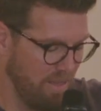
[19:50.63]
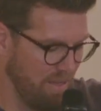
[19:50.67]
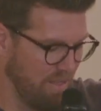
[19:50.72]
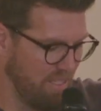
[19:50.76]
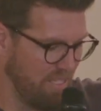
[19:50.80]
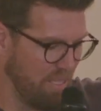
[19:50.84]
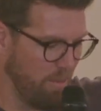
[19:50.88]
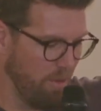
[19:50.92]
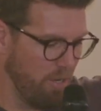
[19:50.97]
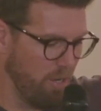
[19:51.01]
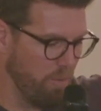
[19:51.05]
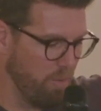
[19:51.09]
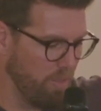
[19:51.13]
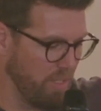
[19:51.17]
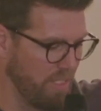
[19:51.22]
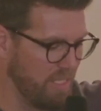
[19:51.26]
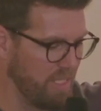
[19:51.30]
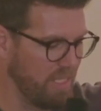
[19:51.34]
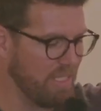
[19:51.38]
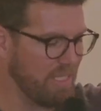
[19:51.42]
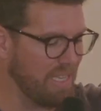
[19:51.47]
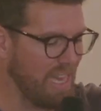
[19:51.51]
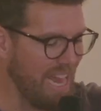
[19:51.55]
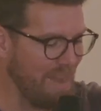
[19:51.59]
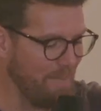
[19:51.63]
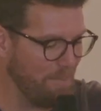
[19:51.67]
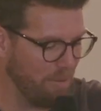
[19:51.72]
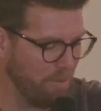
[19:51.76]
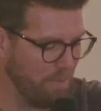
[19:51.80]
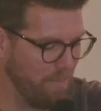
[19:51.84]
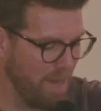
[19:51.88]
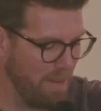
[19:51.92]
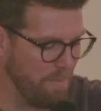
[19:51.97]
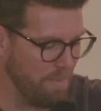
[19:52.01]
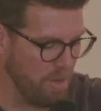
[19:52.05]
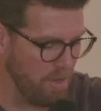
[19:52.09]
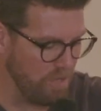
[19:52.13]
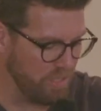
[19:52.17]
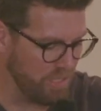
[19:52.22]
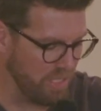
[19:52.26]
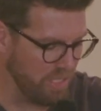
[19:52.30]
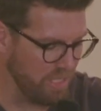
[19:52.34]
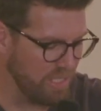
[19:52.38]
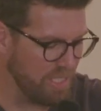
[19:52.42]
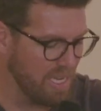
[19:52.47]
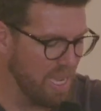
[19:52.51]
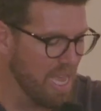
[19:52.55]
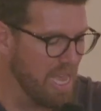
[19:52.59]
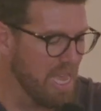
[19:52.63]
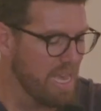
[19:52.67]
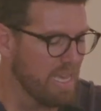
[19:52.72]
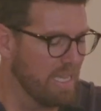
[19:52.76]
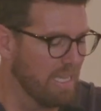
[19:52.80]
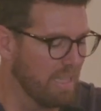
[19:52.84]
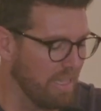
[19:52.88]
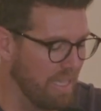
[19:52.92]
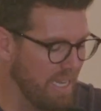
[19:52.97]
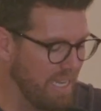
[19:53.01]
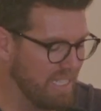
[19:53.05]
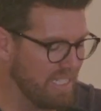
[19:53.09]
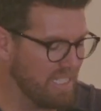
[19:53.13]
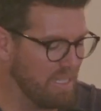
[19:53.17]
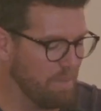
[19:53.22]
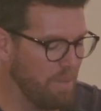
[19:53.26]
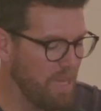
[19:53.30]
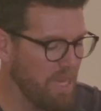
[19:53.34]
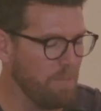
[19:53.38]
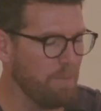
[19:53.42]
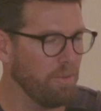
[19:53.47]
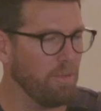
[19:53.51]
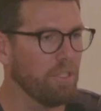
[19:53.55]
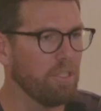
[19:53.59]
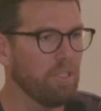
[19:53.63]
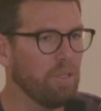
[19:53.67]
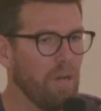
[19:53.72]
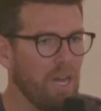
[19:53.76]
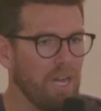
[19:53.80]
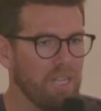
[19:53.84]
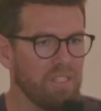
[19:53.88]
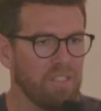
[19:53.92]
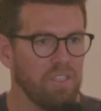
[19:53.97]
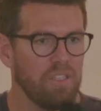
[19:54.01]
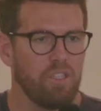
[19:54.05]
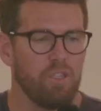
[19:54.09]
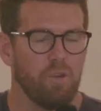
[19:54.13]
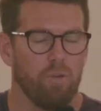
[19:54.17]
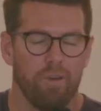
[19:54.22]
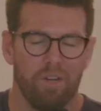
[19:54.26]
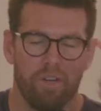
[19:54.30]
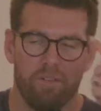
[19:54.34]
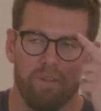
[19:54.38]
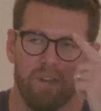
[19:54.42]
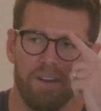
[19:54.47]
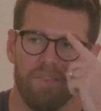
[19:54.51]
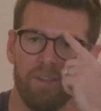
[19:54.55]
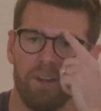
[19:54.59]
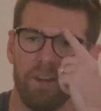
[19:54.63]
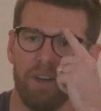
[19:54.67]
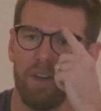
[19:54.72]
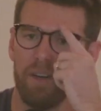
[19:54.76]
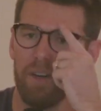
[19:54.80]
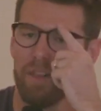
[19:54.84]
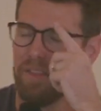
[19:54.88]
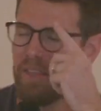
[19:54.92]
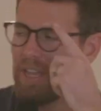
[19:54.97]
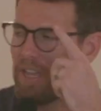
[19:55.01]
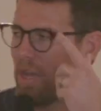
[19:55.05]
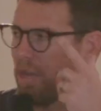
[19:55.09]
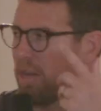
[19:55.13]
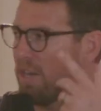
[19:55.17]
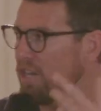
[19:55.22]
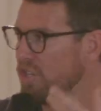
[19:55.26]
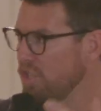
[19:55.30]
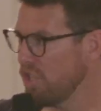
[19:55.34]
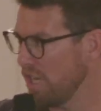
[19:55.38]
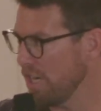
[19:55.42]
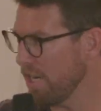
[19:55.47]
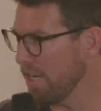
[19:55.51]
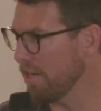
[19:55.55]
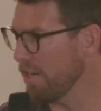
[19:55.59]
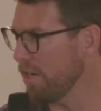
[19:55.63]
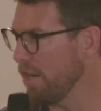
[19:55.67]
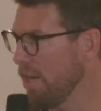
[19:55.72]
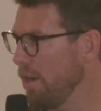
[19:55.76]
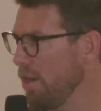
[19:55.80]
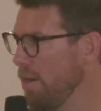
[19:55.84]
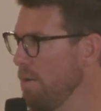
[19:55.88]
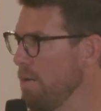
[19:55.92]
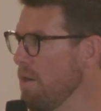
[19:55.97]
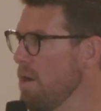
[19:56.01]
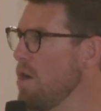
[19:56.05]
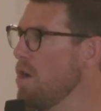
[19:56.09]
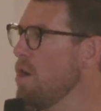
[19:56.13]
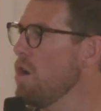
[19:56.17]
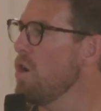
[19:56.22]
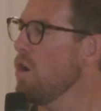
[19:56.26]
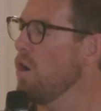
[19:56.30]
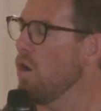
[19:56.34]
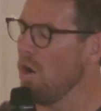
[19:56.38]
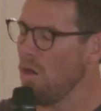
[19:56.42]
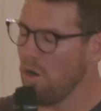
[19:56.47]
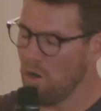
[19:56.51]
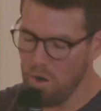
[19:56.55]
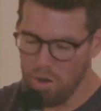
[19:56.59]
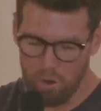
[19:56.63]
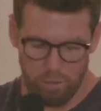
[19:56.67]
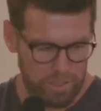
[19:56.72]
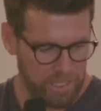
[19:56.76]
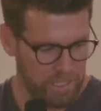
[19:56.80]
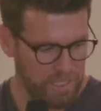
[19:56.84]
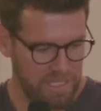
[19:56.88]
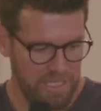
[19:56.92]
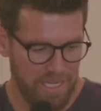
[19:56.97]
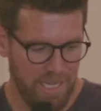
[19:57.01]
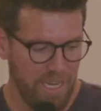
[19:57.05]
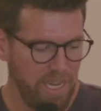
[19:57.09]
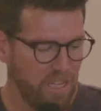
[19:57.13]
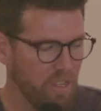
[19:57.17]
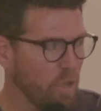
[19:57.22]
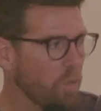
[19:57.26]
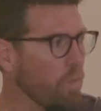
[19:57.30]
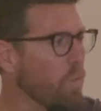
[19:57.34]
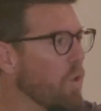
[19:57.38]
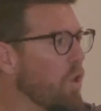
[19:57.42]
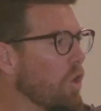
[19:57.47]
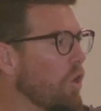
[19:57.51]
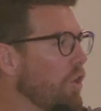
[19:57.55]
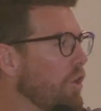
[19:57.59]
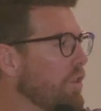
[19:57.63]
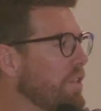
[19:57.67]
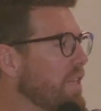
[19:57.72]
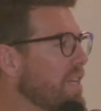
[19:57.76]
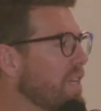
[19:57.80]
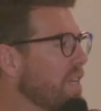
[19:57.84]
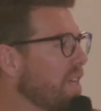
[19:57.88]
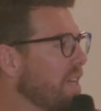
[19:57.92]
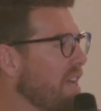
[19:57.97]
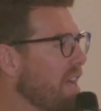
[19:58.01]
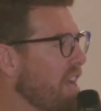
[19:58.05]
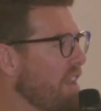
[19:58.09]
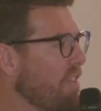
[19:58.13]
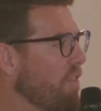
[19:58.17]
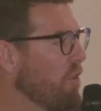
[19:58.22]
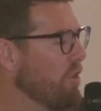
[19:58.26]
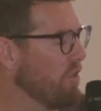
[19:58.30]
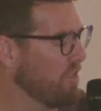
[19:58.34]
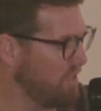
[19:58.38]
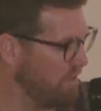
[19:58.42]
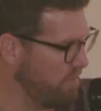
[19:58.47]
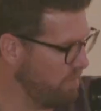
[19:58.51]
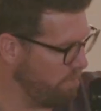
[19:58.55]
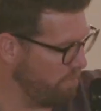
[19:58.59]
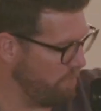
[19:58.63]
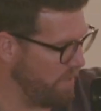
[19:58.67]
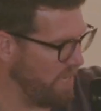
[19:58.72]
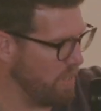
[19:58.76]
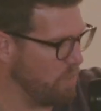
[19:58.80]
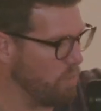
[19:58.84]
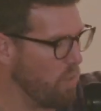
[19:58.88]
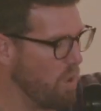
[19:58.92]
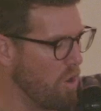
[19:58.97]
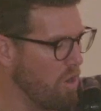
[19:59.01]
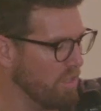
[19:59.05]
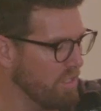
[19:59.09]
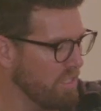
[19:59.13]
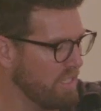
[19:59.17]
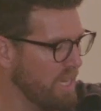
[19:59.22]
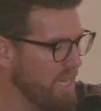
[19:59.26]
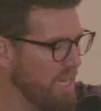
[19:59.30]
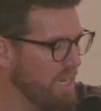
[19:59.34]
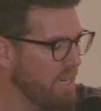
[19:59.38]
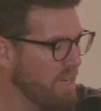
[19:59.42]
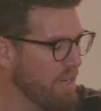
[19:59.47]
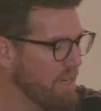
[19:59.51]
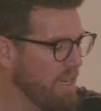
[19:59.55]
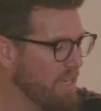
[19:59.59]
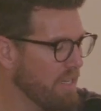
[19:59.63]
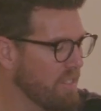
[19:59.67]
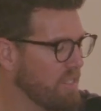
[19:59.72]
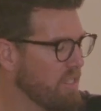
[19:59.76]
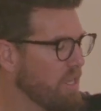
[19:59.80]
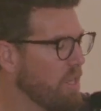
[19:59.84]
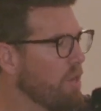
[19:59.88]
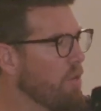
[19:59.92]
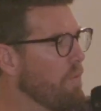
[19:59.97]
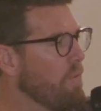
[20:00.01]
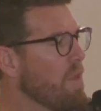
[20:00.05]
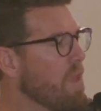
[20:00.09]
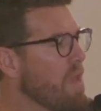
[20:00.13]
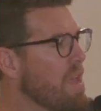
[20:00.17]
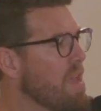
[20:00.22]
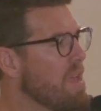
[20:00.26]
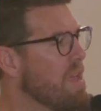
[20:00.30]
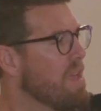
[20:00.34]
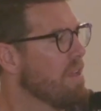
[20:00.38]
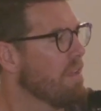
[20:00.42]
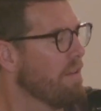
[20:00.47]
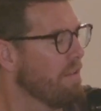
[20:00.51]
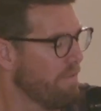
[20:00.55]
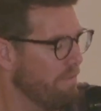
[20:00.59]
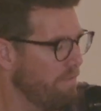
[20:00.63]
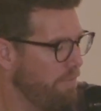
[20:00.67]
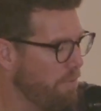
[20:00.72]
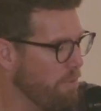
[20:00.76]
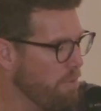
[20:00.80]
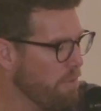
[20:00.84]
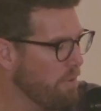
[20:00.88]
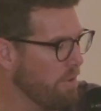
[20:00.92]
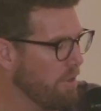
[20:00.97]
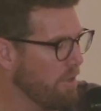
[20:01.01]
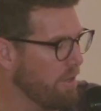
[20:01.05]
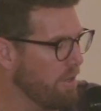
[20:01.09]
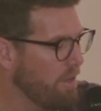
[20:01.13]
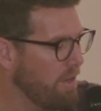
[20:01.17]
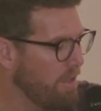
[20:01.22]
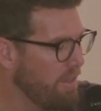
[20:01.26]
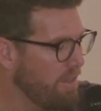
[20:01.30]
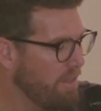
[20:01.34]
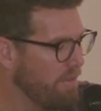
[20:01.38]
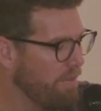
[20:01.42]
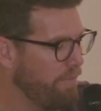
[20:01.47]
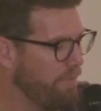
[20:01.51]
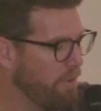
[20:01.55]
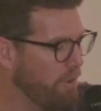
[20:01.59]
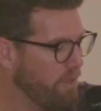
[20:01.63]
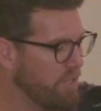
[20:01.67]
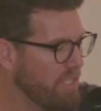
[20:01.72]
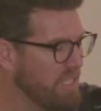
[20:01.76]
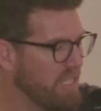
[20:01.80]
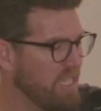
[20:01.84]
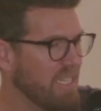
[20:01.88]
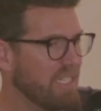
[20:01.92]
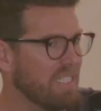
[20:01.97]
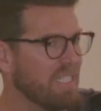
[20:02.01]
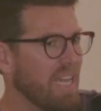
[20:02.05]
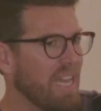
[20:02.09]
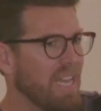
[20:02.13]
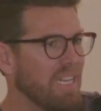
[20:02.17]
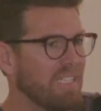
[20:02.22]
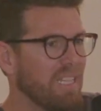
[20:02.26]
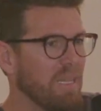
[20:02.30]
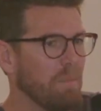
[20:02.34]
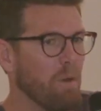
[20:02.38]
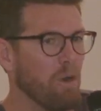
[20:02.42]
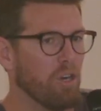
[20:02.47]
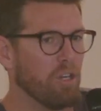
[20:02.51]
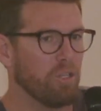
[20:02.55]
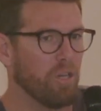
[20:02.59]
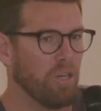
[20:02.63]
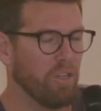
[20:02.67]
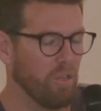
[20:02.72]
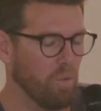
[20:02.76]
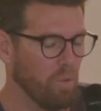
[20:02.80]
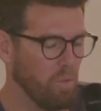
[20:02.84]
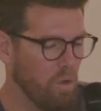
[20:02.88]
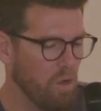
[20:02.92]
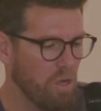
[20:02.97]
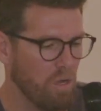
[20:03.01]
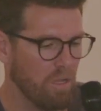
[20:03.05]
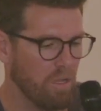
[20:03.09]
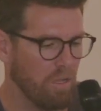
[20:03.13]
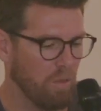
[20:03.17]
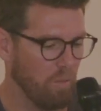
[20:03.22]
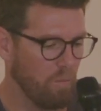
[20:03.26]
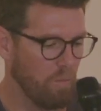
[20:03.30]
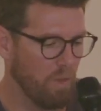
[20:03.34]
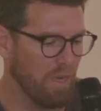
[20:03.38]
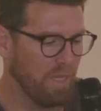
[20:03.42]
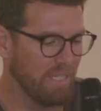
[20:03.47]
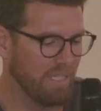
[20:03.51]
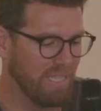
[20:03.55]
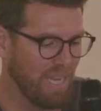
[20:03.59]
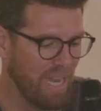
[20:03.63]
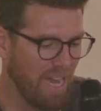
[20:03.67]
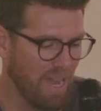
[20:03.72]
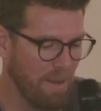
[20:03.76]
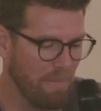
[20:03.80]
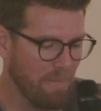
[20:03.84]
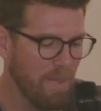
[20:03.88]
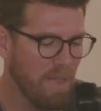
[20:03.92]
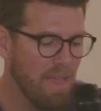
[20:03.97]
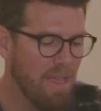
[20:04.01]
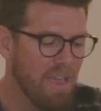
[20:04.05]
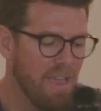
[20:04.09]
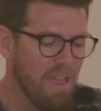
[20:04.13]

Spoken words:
someone who was discipled by Moses, leads the people across the Jordan River. They go to Jericho, oldest city in the world, and there's big walls there. And so for the first 6 days, they march around the wall one time.